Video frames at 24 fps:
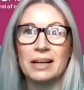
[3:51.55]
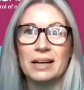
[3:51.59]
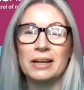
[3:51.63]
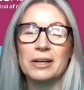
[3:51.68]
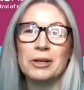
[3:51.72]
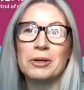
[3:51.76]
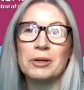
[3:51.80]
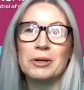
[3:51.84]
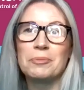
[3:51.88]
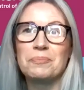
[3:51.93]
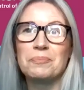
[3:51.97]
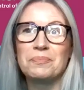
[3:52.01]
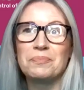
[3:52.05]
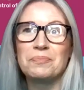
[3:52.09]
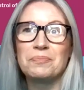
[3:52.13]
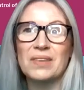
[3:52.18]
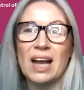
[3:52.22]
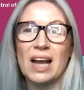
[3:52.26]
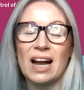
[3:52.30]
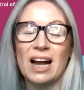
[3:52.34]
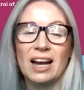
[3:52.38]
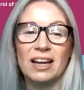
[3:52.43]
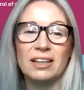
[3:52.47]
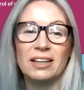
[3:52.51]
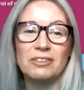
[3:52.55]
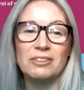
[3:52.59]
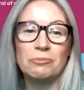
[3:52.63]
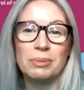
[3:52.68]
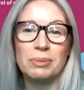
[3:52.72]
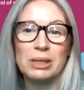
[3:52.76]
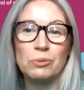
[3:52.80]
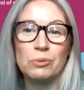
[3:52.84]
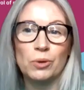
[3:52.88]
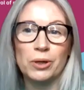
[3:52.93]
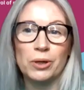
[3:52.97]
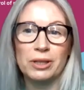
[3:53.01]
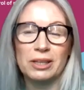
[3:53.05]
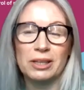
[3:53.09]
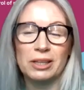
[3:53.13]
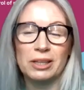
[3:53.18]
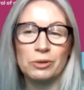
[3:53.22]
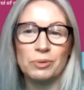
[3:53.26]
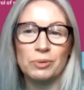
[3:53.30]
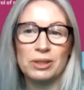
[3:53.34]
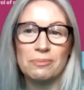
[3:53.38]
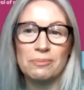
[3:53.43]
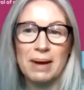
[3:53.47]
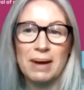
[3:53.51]
I've been
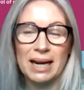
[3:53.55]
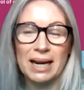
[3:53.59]
working with